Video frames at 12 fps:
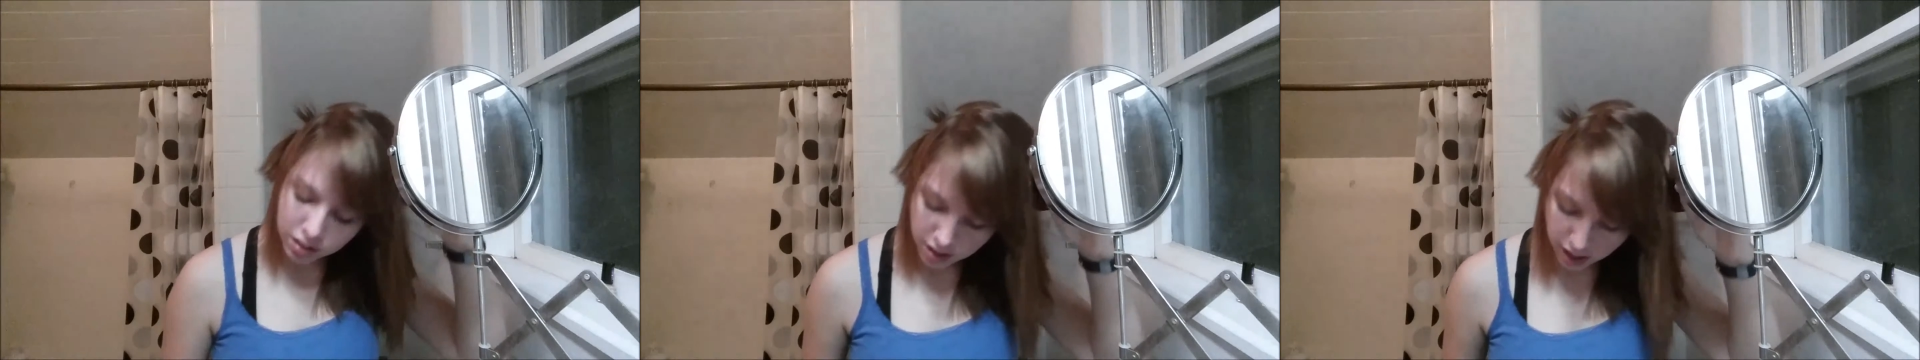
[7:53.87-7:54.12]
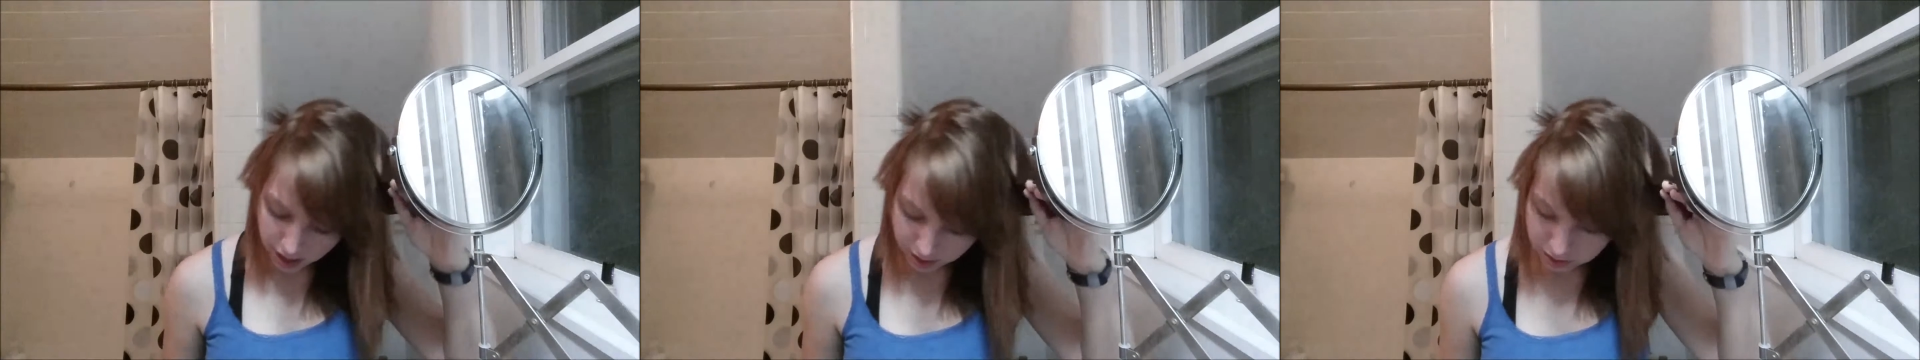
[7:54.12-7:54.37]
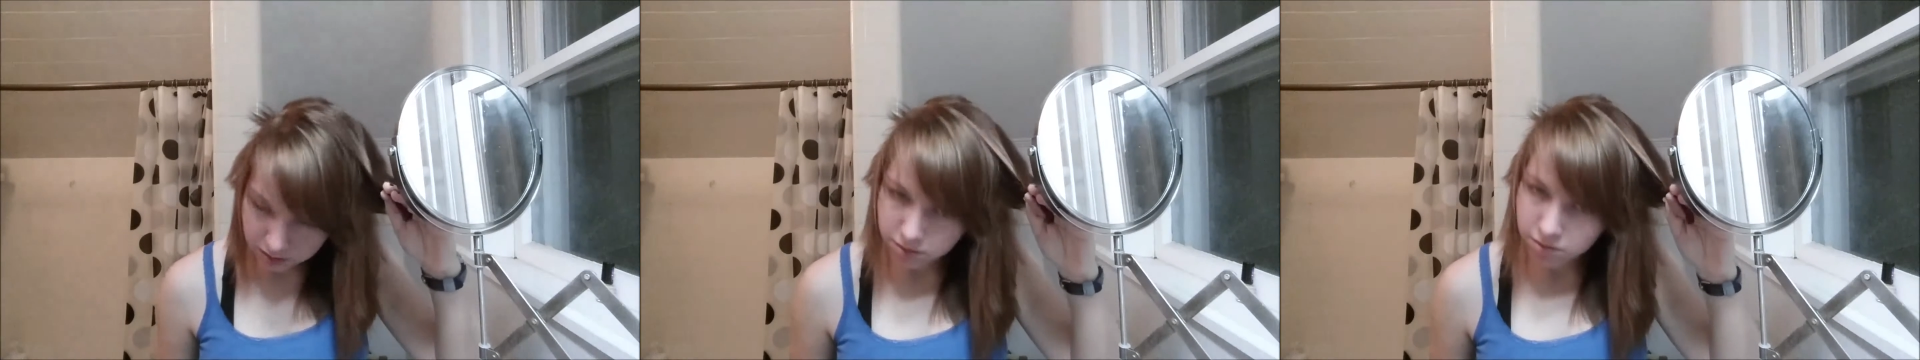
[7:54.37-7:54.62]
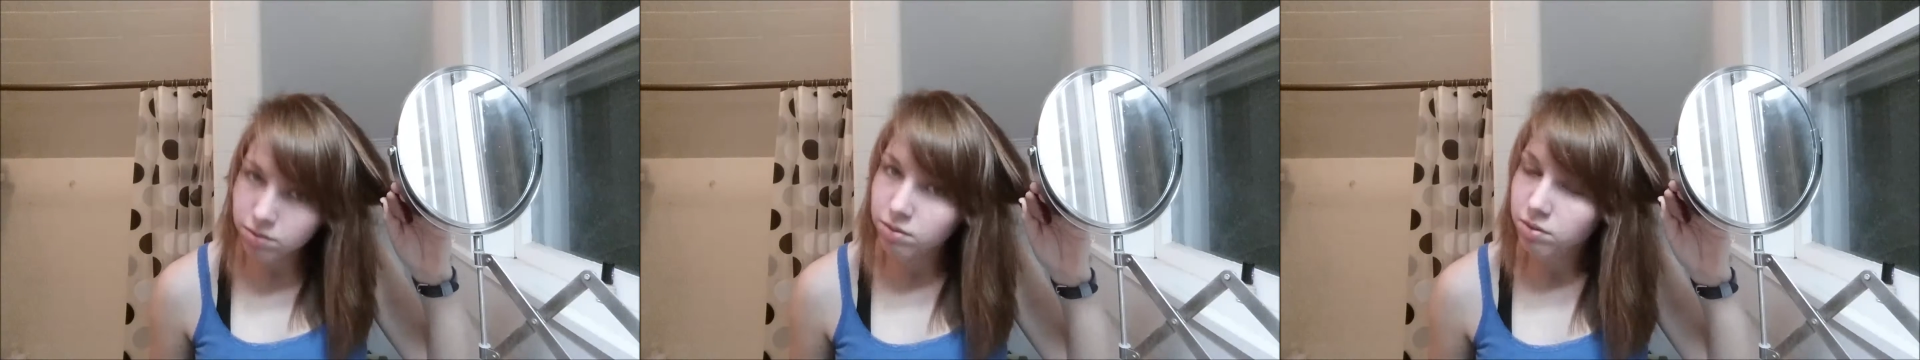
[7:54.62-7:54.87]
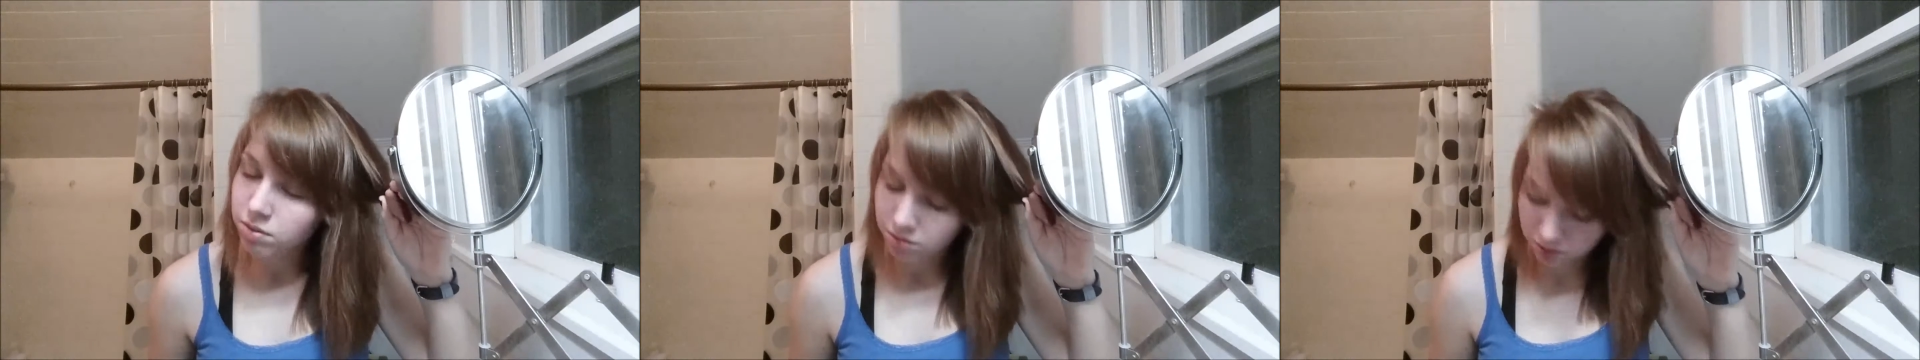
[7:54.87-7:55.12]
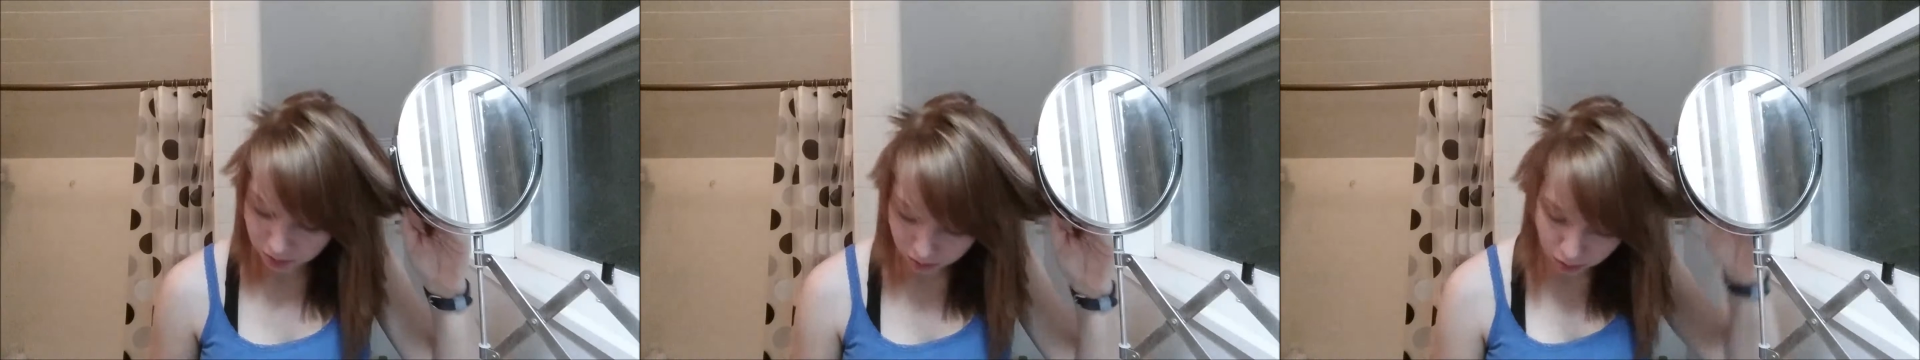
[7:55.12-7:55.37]
Okay,
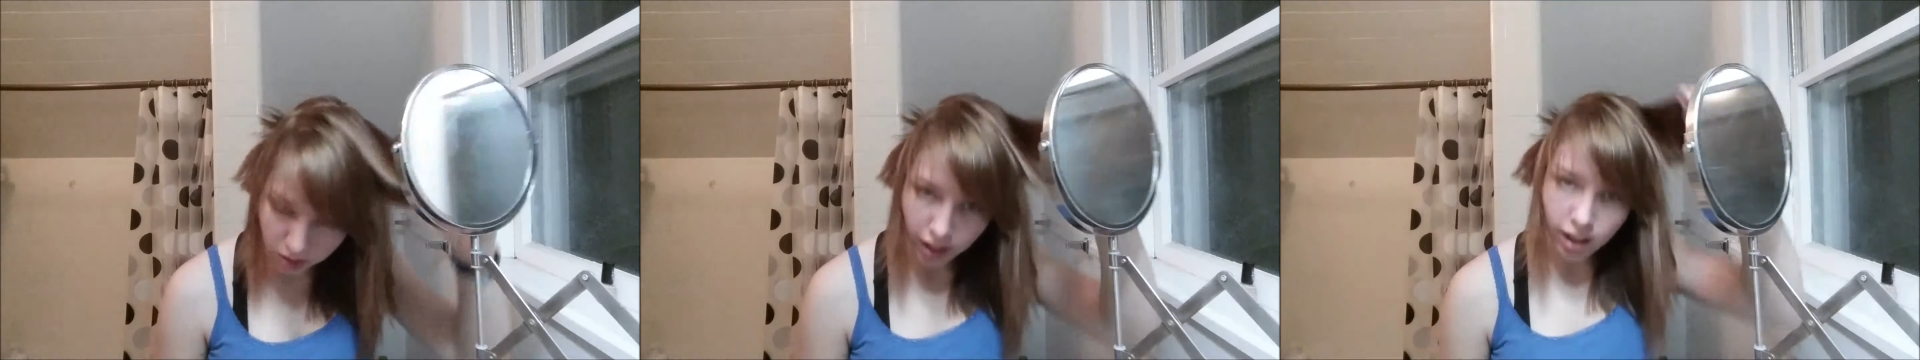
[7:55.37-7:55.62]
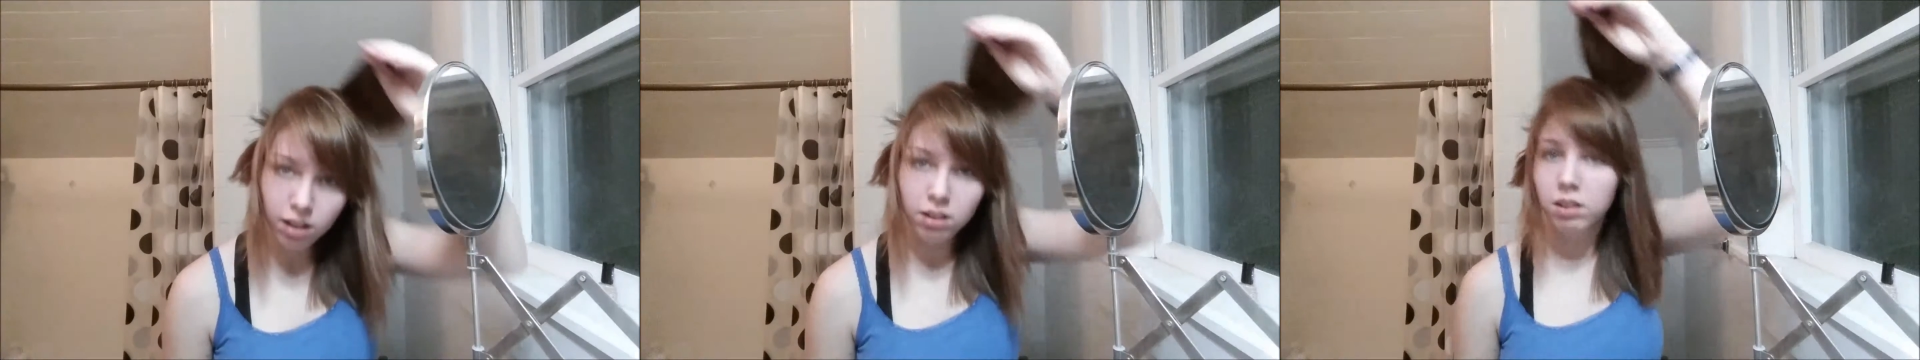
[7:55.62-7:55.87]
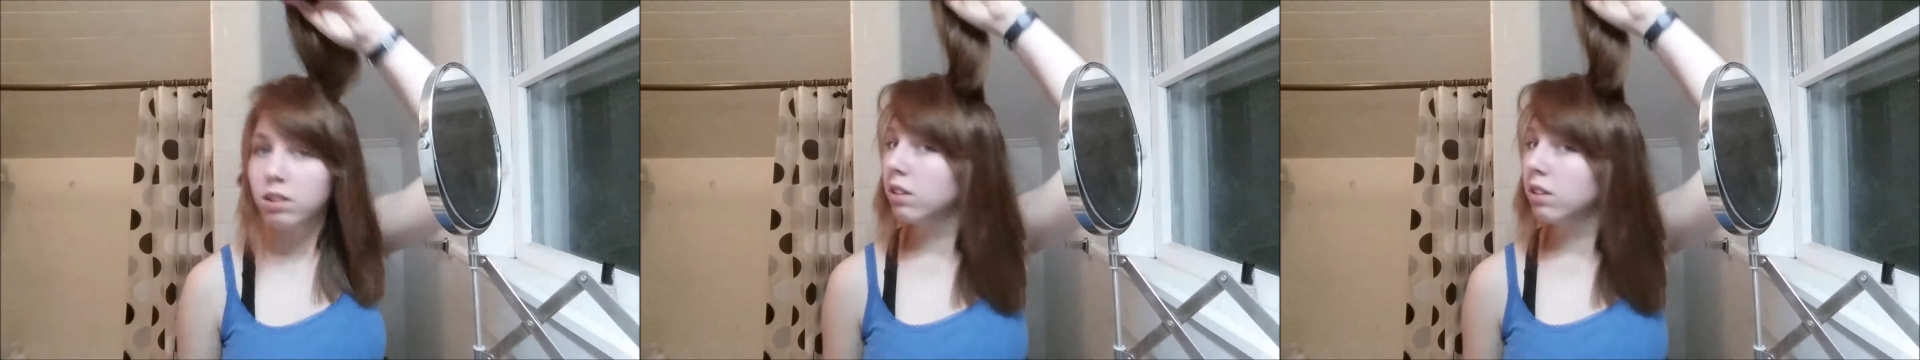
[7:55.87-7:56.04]
do that